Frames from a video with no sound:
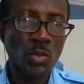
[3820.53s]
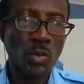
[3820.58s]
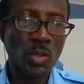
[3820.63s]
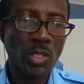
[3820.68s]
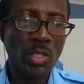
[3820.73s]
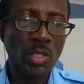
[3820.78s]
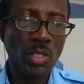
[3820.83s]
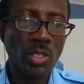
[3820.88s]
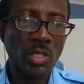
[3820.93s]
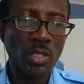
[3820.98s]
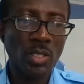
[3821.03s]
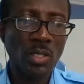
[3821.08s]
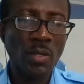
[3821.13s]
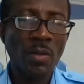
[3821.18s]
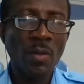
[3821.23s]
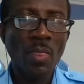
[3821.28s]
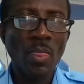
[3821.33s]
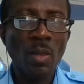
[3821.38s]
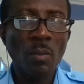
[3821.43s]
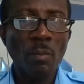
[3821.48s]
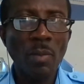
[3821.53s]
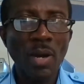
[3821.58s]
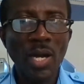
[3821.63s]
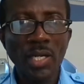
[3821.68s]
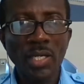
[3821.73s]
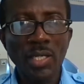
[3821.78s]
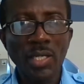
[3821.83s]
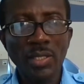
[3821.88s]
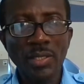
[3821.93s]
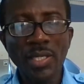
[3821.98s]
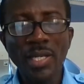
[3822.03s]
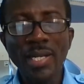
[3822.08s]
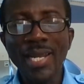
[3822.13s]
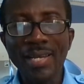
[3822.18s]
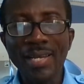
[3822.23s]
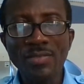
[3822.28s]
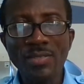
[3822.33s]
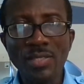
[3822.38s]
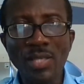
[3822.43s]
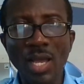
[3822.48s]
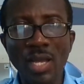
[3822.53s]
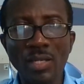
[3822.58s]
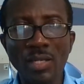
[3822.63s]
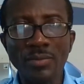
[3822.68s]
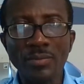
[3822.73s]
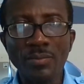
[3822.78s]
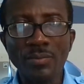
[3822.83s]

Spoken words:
to occur by the lifestyle.